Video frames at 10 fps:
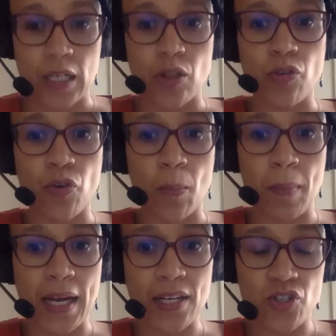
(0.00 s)
the
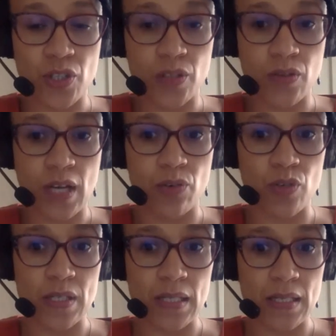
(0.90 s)
formation and
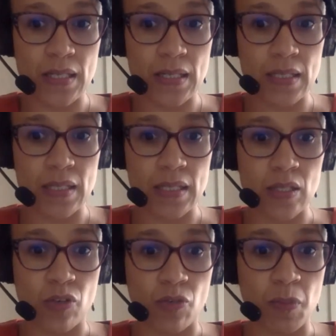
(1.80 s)
resistances
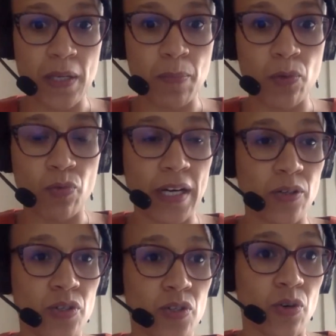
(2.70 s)
of people
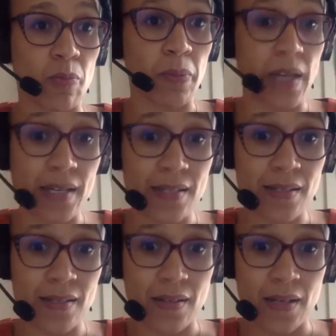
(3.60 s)
rendered
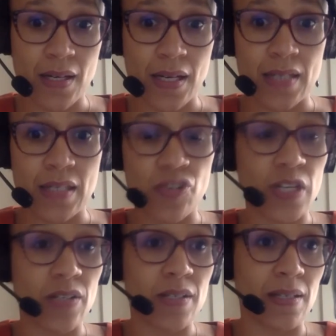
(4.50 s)
surplus, such
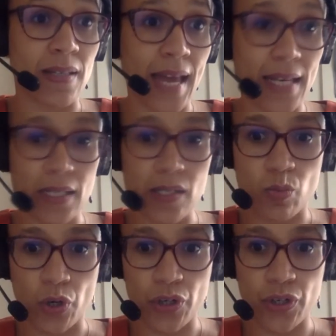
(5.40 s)
as the landless
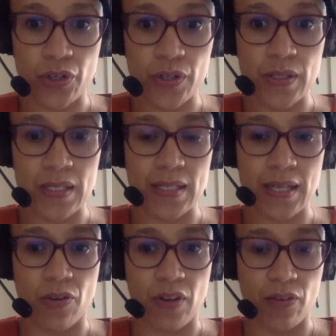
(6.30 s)
workers in
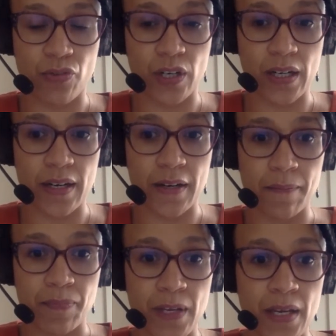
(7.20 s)
South Africa,
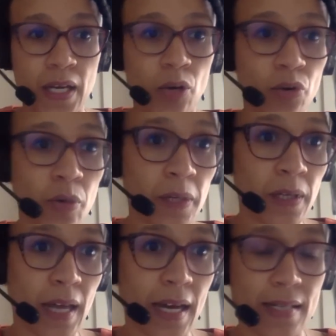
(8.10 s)

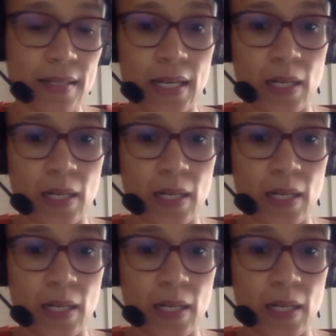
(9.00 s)
criminalized and